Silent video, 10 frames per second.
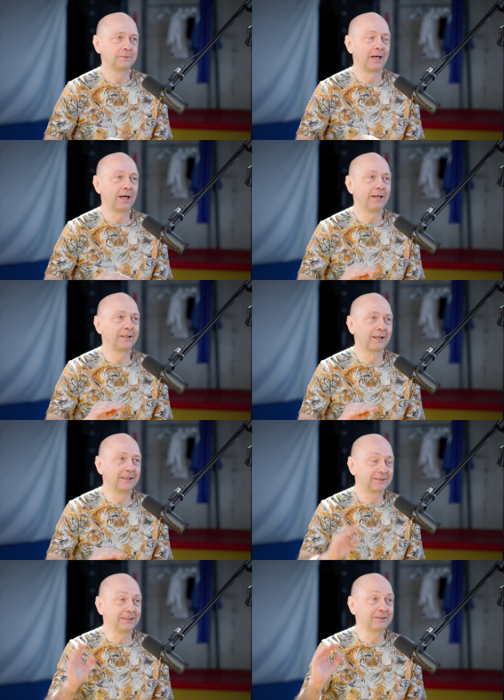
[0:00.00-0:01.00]
and
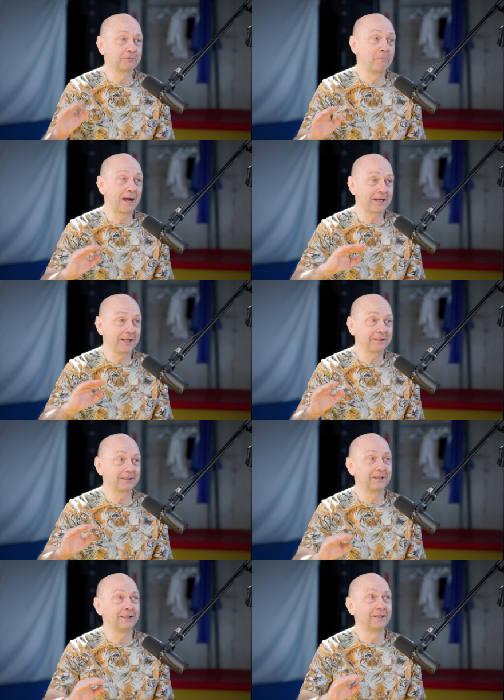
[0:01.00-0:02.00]
uh, since married
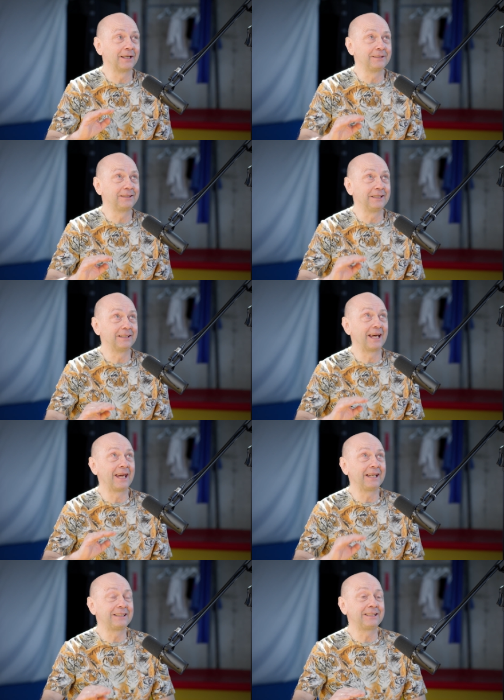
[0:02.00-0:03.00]
in
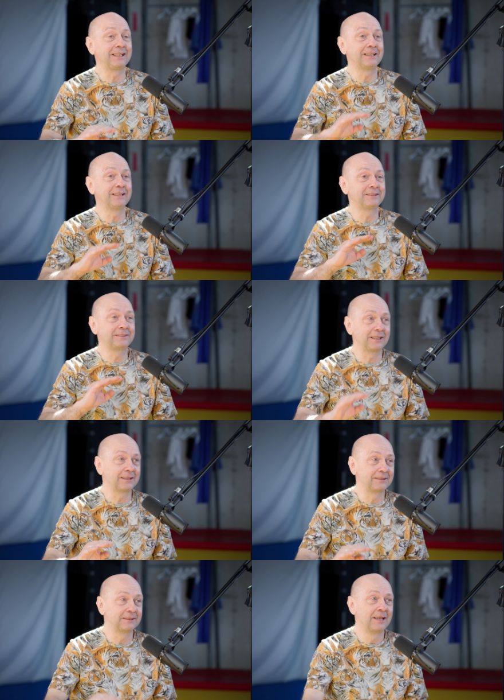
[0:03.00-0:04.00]

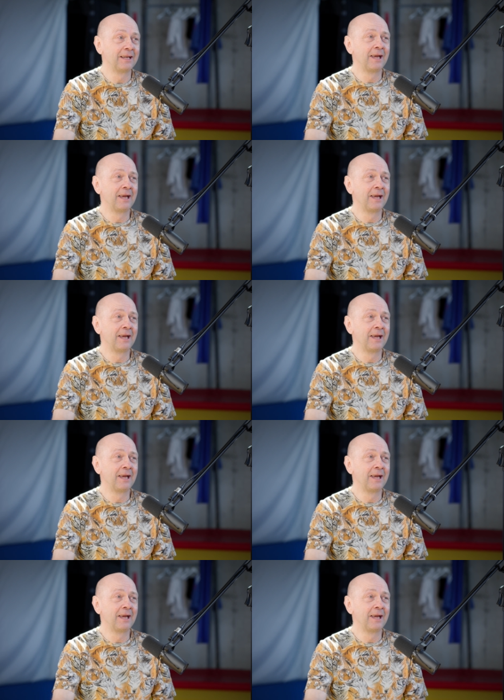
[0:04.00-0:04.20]
1986